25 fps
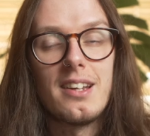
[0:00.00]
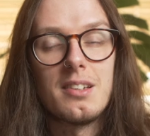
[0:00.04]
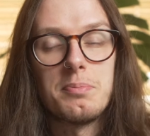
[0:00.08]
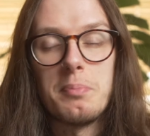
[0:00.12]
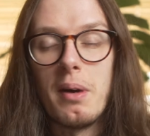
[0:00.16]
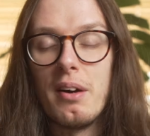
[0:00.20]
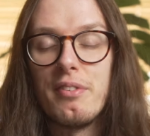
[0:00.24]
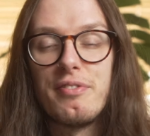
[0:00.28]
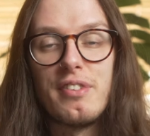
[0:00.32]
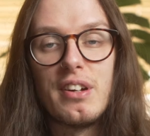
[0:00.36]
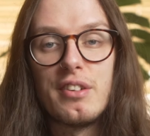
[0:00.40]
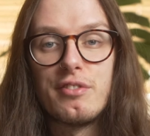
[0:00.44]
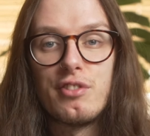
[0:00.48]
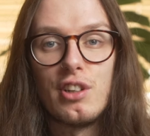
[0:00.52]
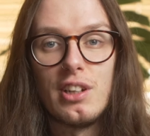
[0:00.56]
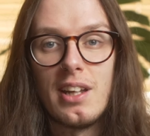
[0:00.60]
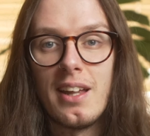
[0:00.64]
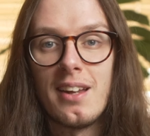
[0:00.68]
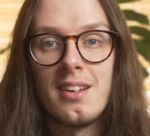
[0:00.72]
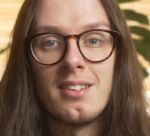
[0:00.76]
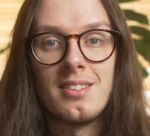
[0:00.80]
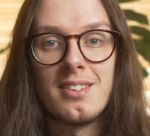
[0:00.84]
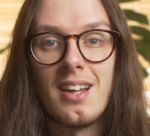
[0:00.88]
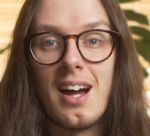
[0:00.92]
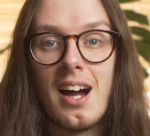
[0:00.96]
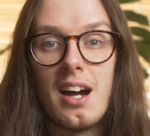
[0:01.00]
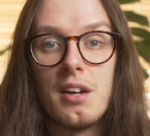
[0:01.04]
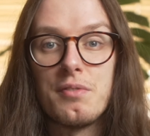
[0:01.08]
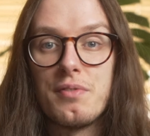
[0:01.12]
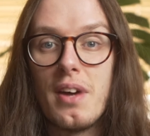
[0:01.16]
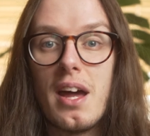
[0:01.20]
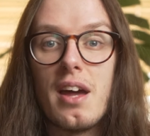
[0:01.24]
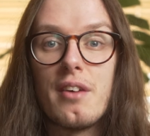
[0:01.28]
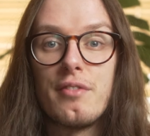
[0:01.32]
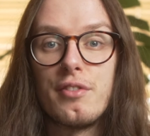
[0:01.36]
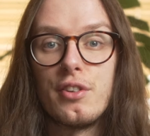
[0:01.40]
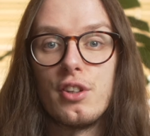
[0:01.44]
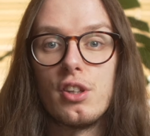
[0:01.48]
it's my favourite lens that I've
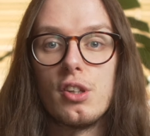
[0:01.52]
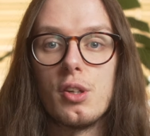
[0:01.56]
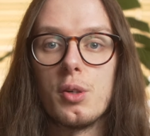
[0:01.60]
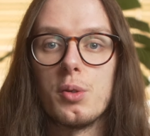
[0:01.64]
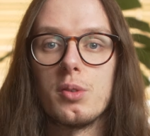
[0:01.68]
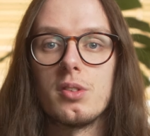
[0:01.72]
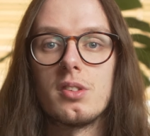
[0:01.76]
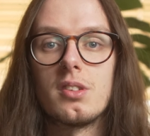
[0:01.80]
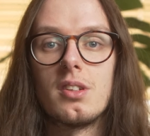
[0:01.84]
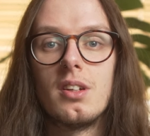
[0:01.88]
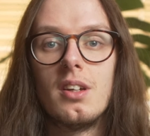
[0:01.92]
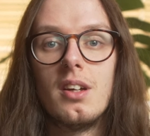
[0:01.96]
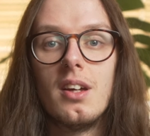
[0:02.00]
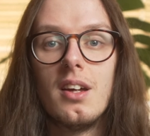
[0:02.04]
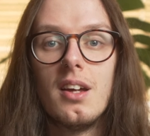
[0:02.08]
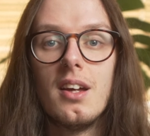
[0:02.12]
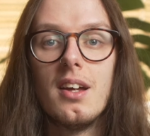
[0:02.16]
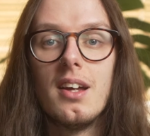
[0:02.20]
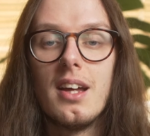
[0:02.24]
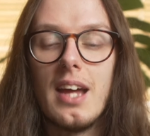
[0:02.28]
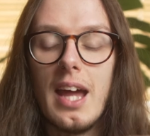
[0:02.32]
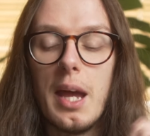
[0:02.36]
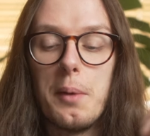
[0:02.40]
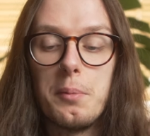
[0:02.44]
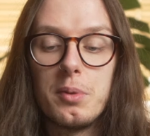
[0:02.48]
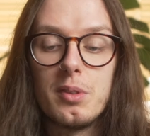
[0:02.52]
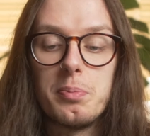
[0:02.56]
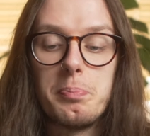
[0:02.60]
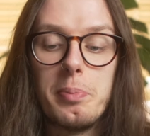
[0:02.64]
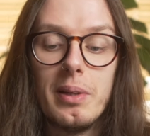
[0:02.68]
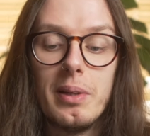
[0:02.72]
ever used. It was